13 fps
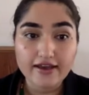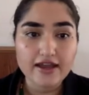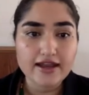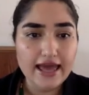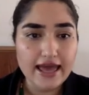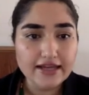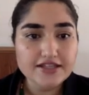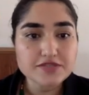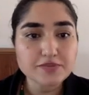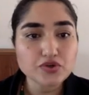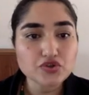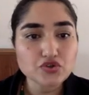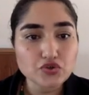an
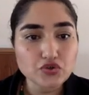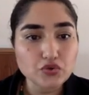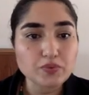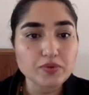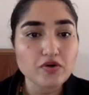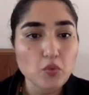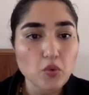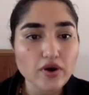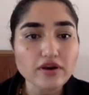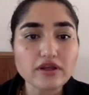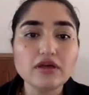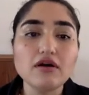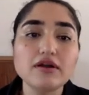expert group
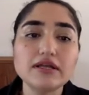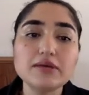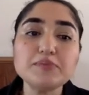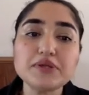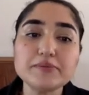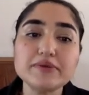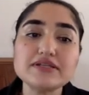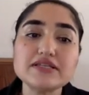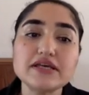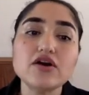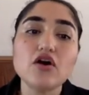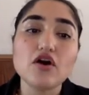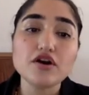working on
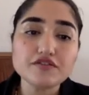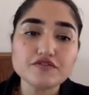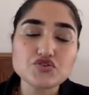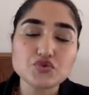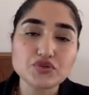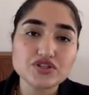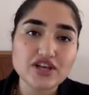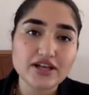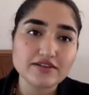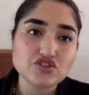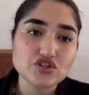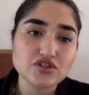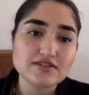implementing artificial
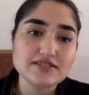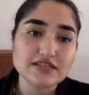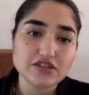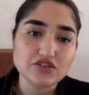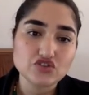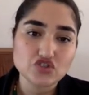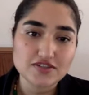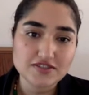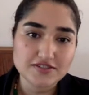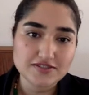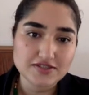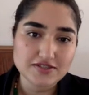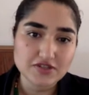intelligence in justice
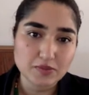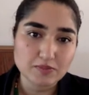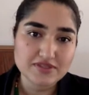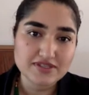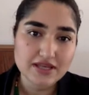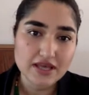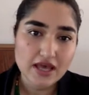systems.